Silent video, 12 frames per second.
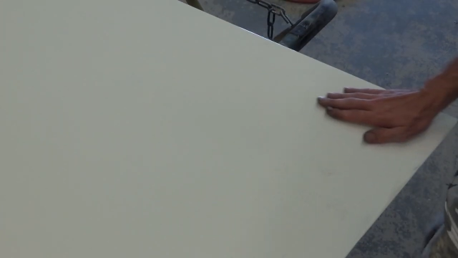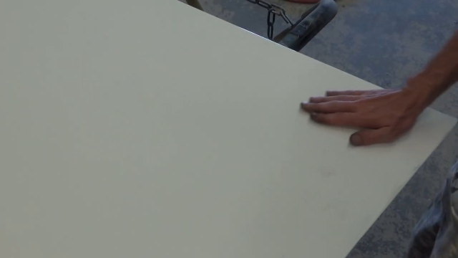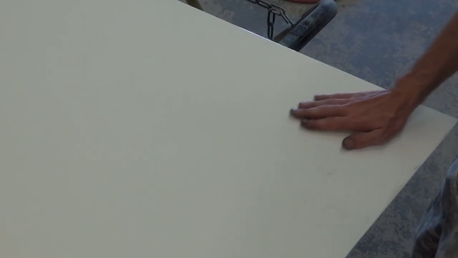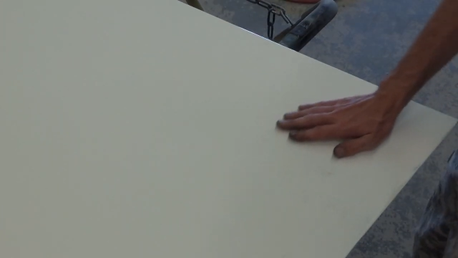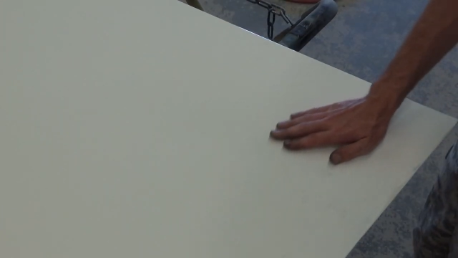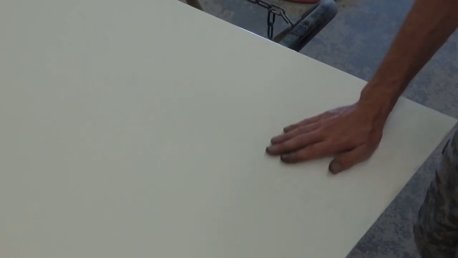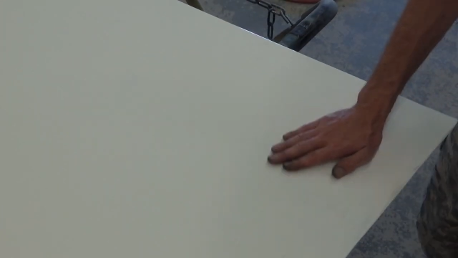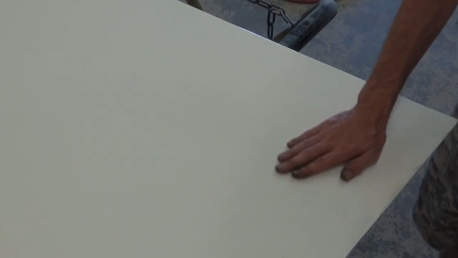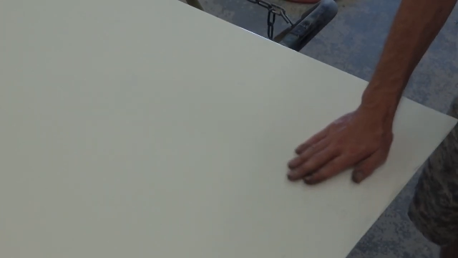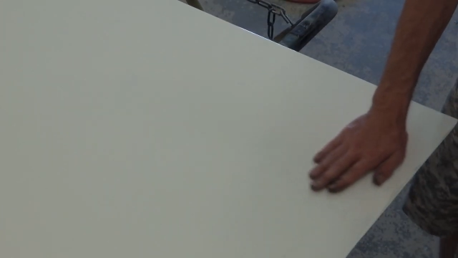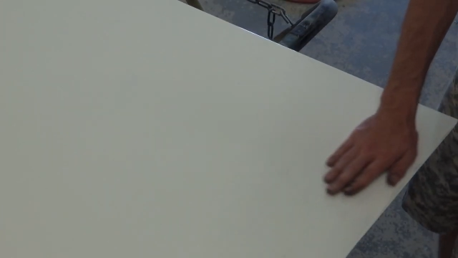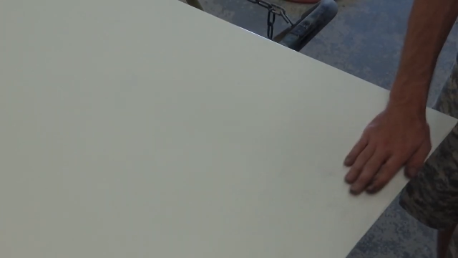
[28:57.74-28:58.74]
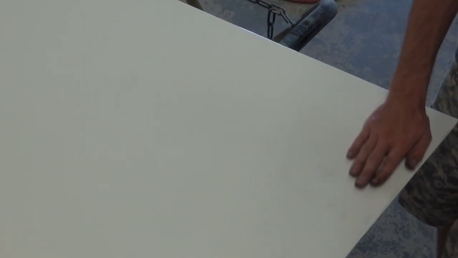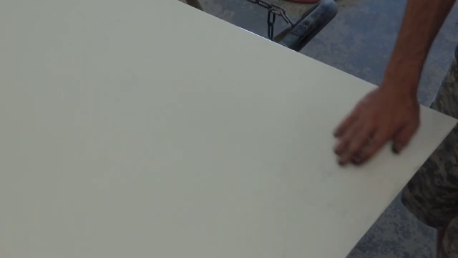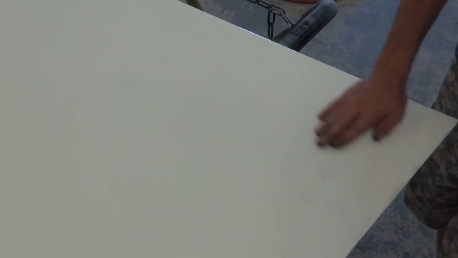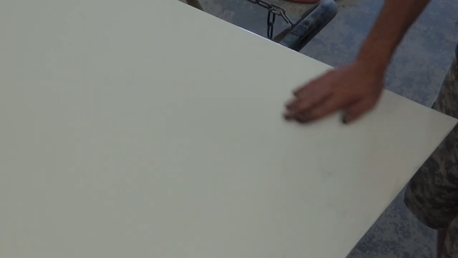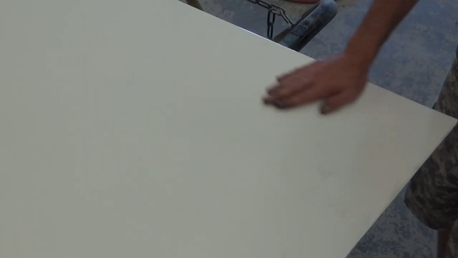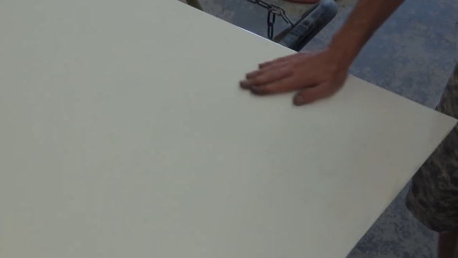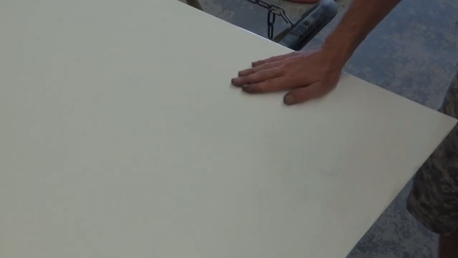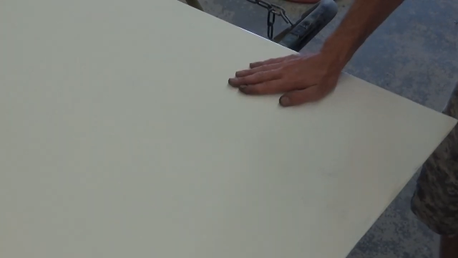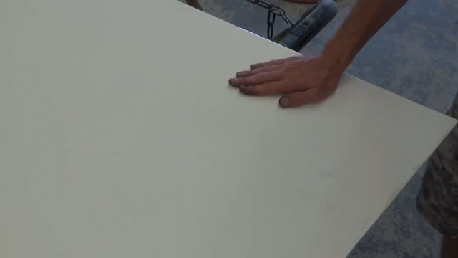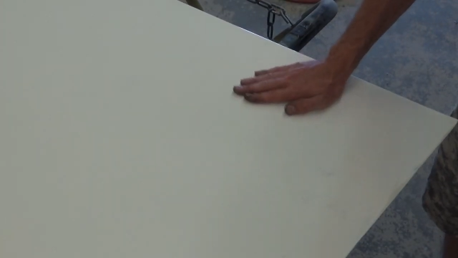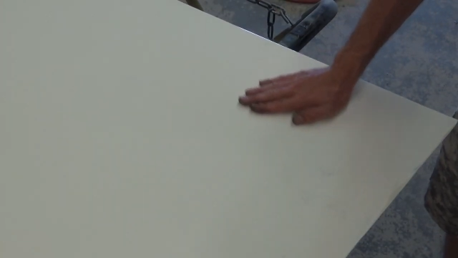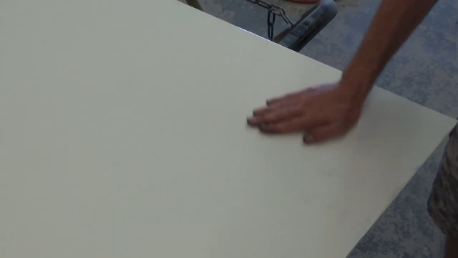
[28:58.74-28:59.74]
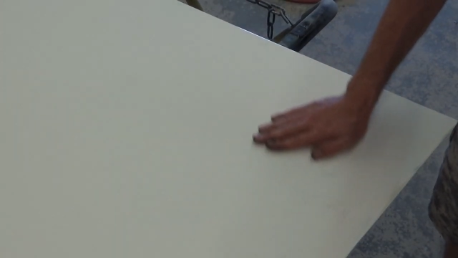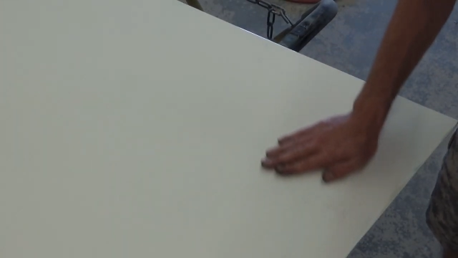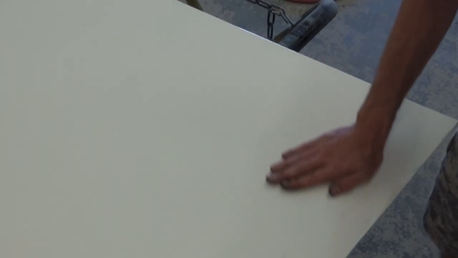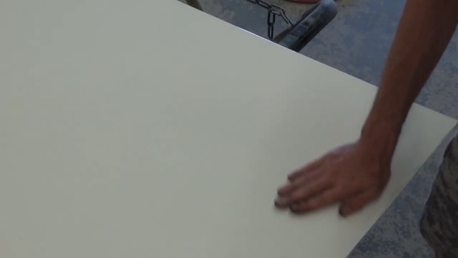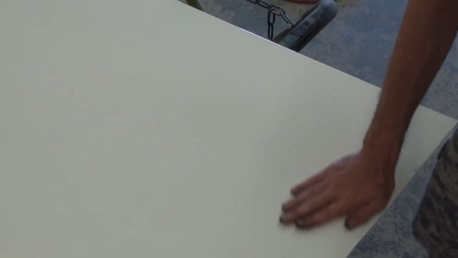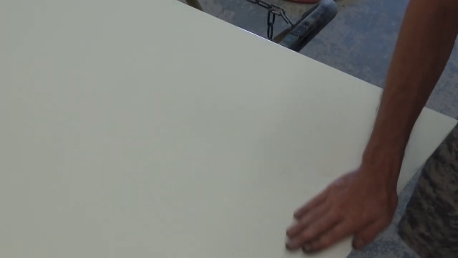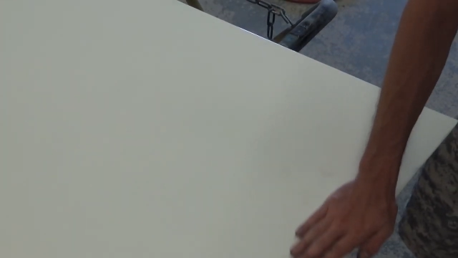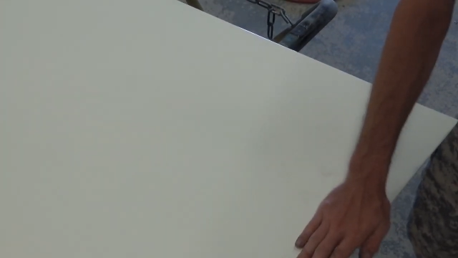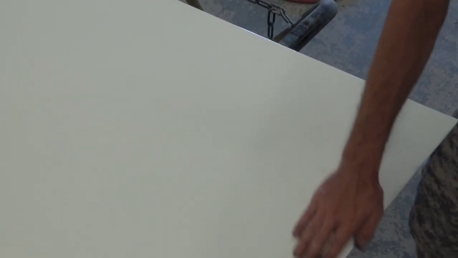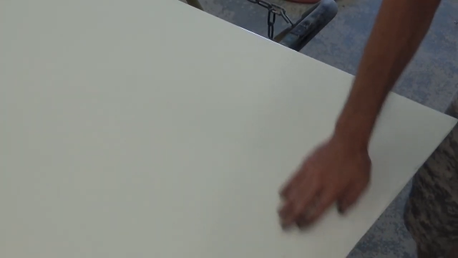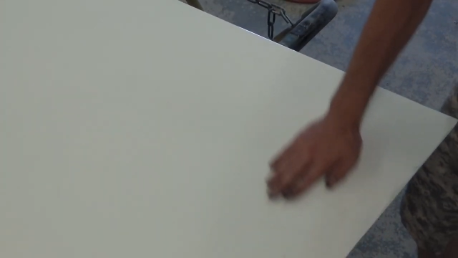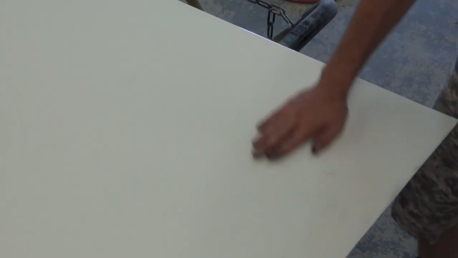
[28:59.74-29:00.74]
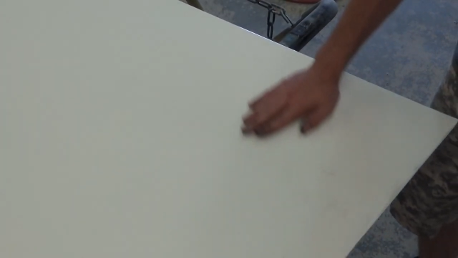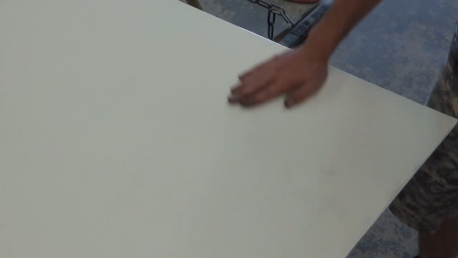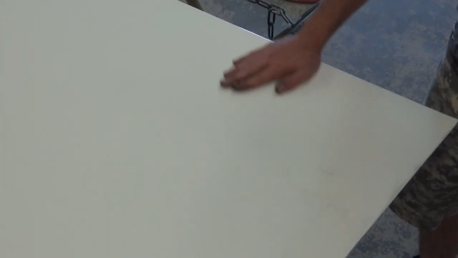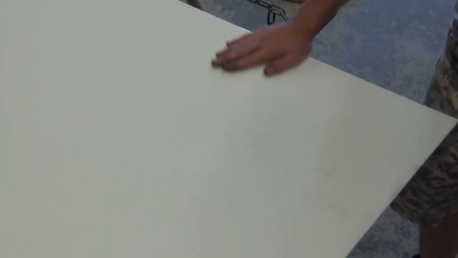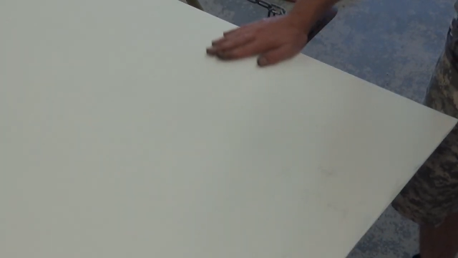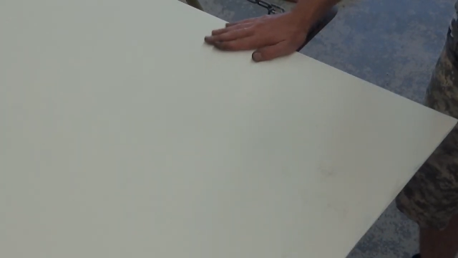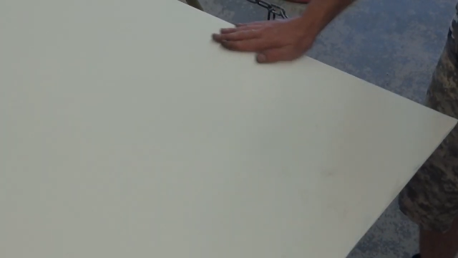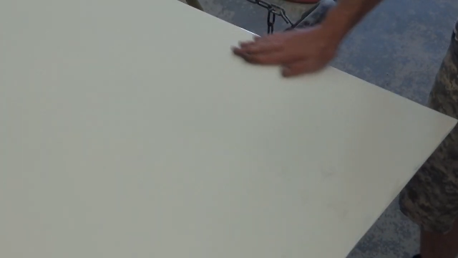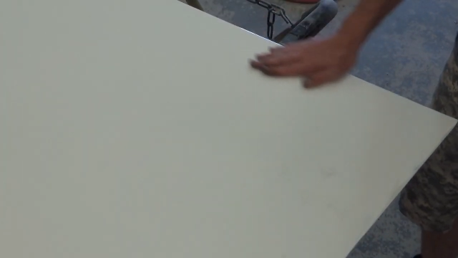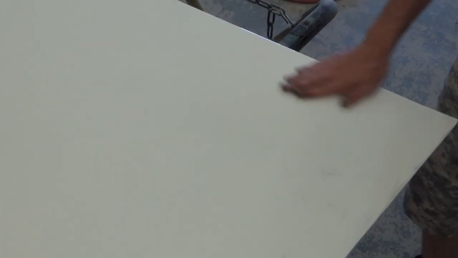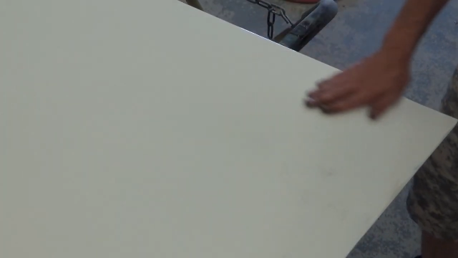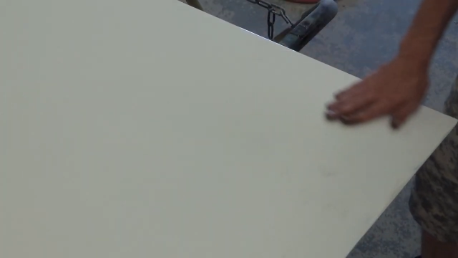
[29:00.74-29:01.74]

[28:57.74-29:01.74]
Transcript: (no speaker visible)